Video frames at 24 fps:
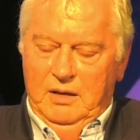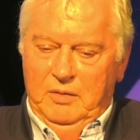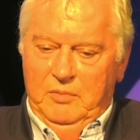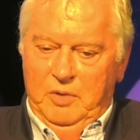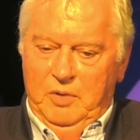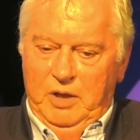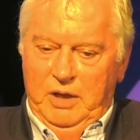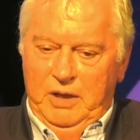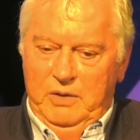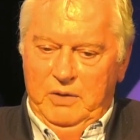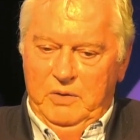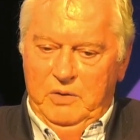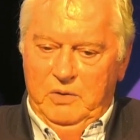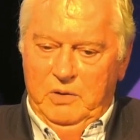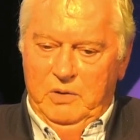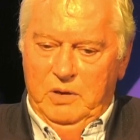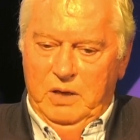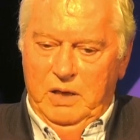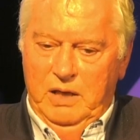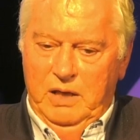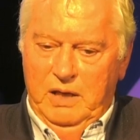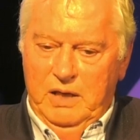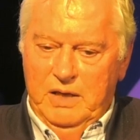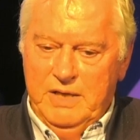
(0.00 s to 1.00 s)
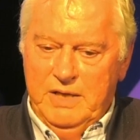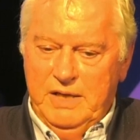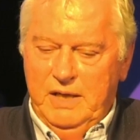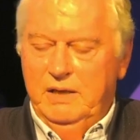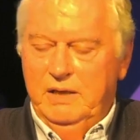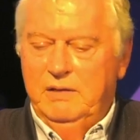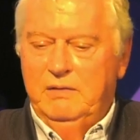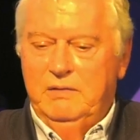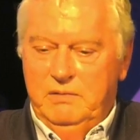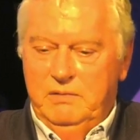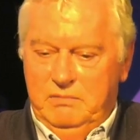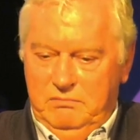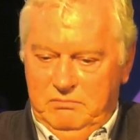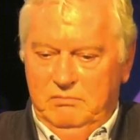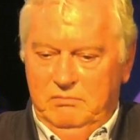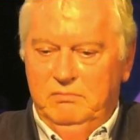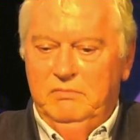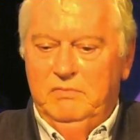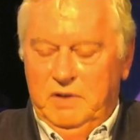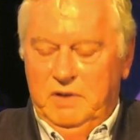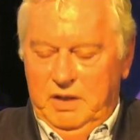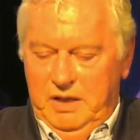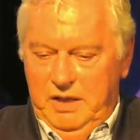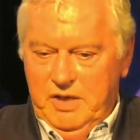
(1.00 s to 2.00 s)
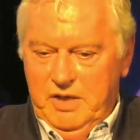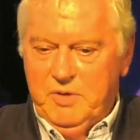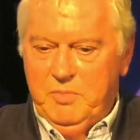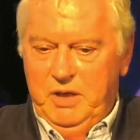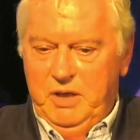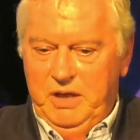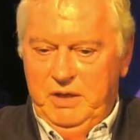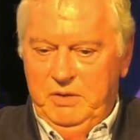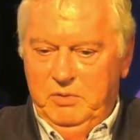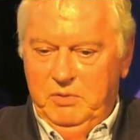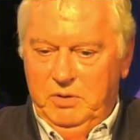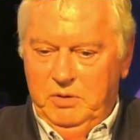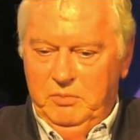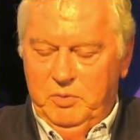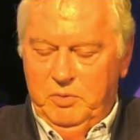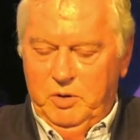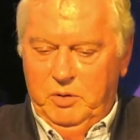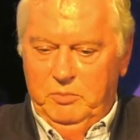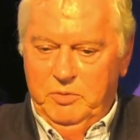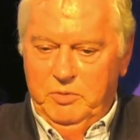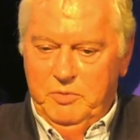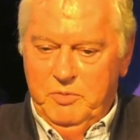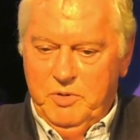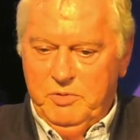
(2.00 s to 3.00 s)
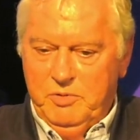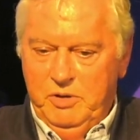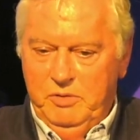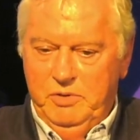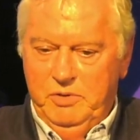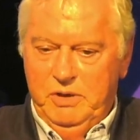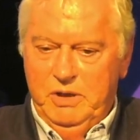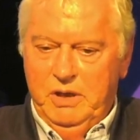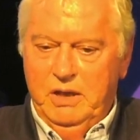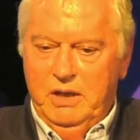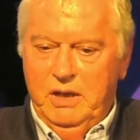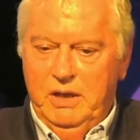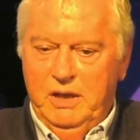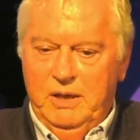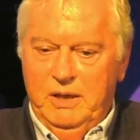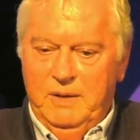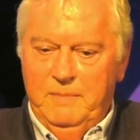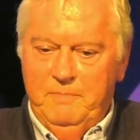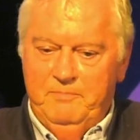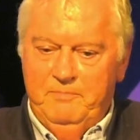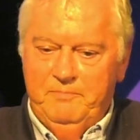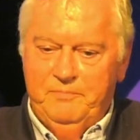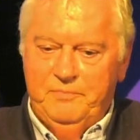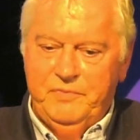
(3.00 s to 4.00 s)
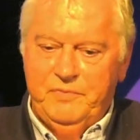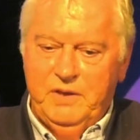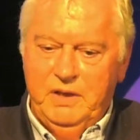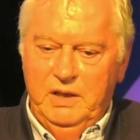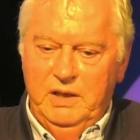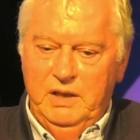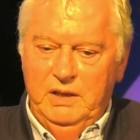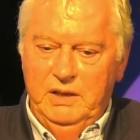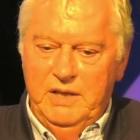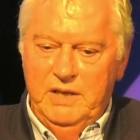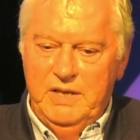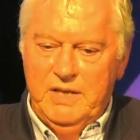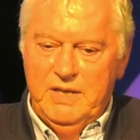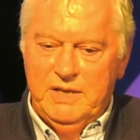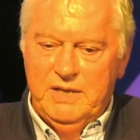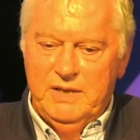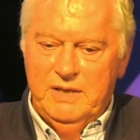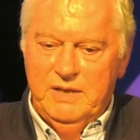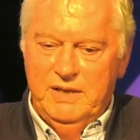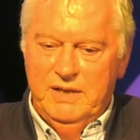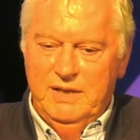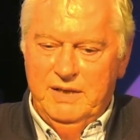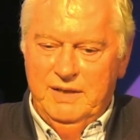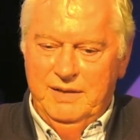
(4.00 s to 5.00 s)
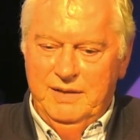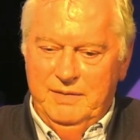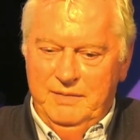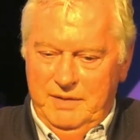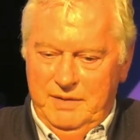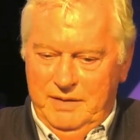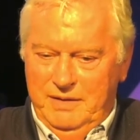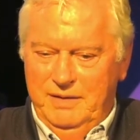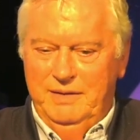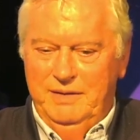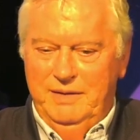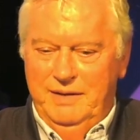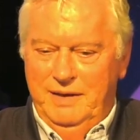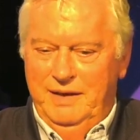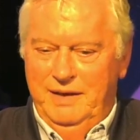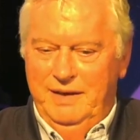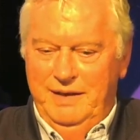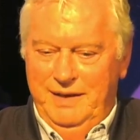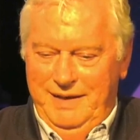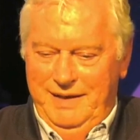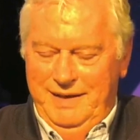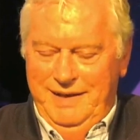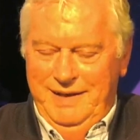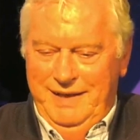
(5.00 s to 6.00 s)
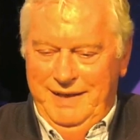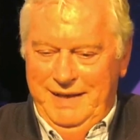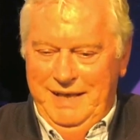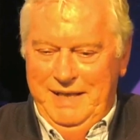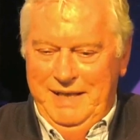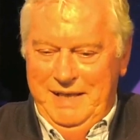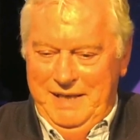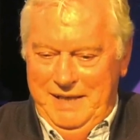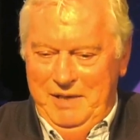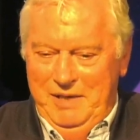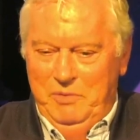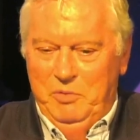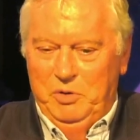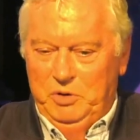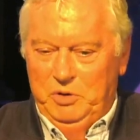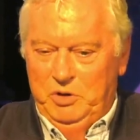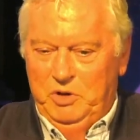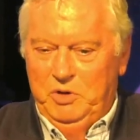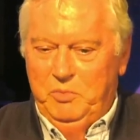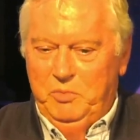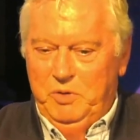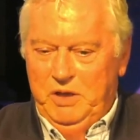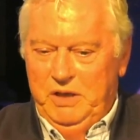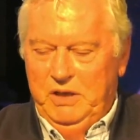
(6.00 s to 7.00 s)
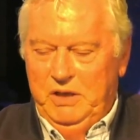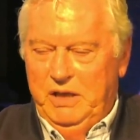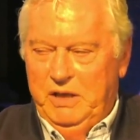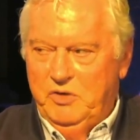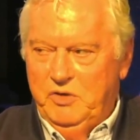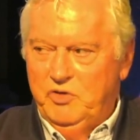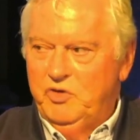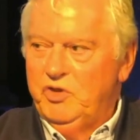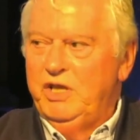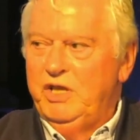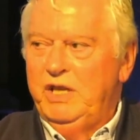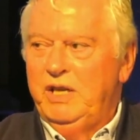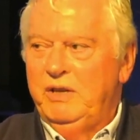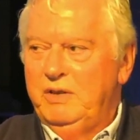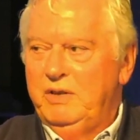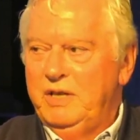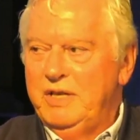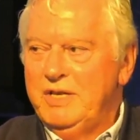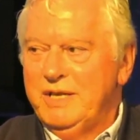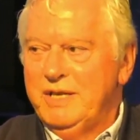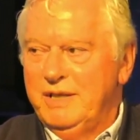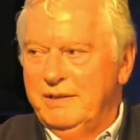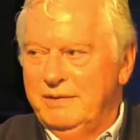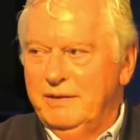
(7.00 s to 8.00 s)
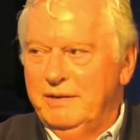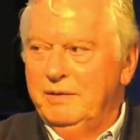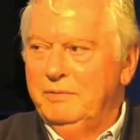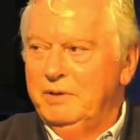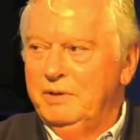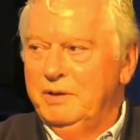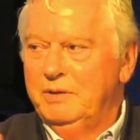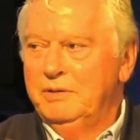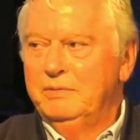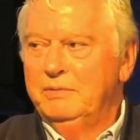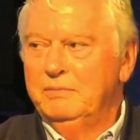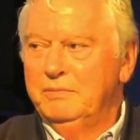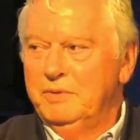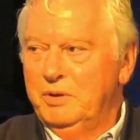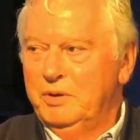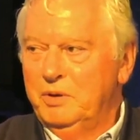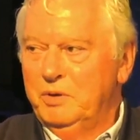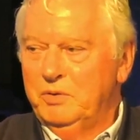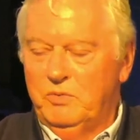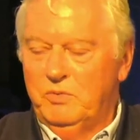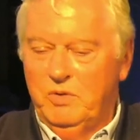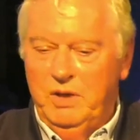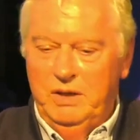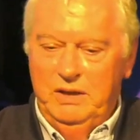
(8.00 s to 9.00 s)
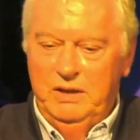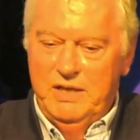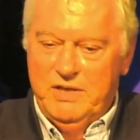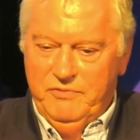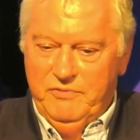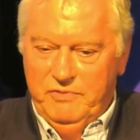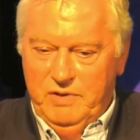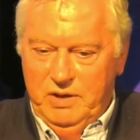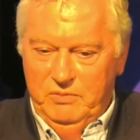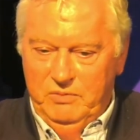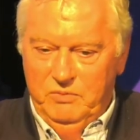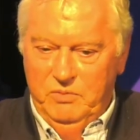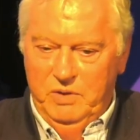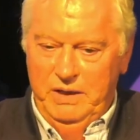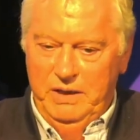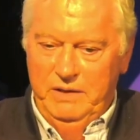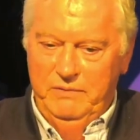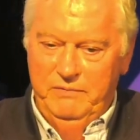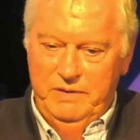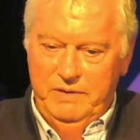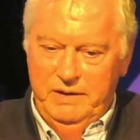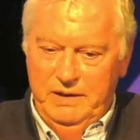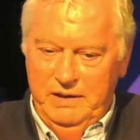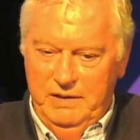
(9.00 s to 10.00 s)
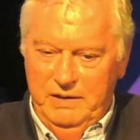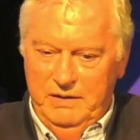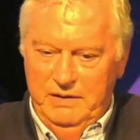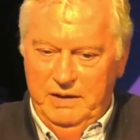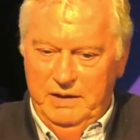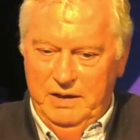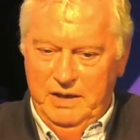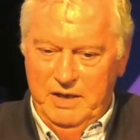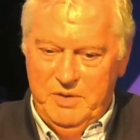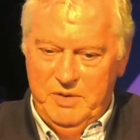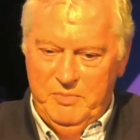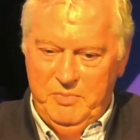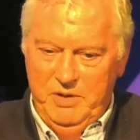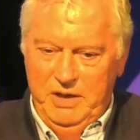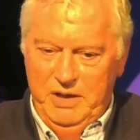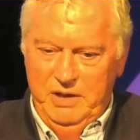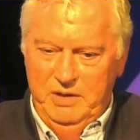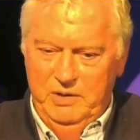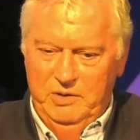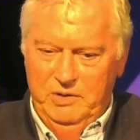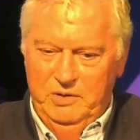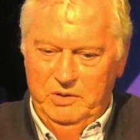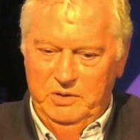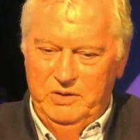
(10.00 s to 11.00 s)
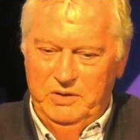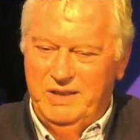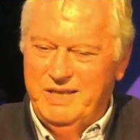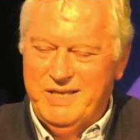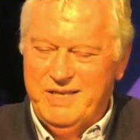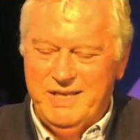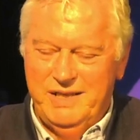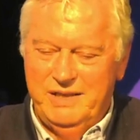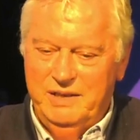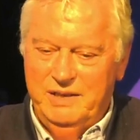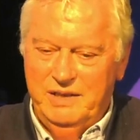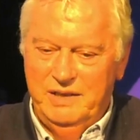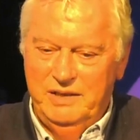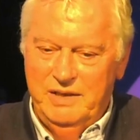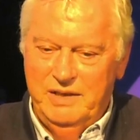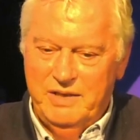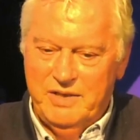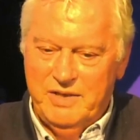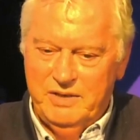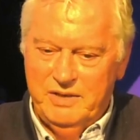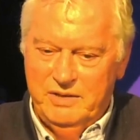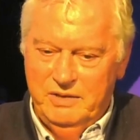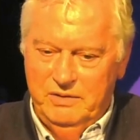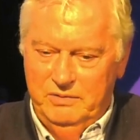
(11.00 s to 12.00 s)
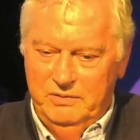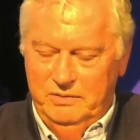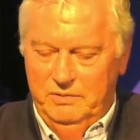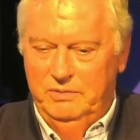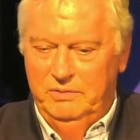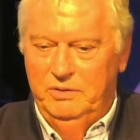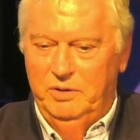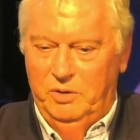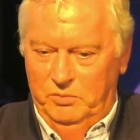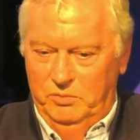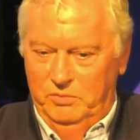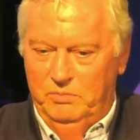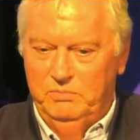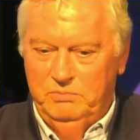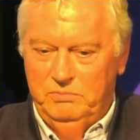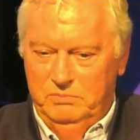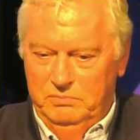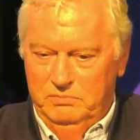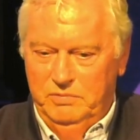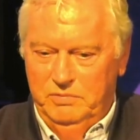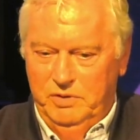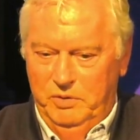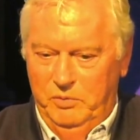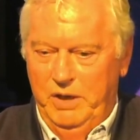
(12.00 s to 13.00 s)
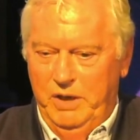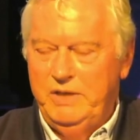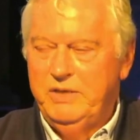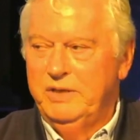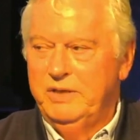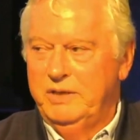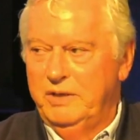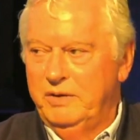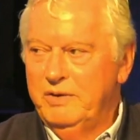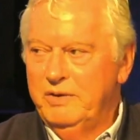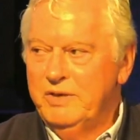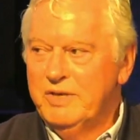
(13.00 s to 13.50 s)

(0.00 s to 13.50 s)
Michael said, he explained what the problems were with the car, and he's, he, he wanted to be the engineer, and he said, No, we, we've got to run this front wing for the, the high speed corner. I said, No, that's not, not the way to do it.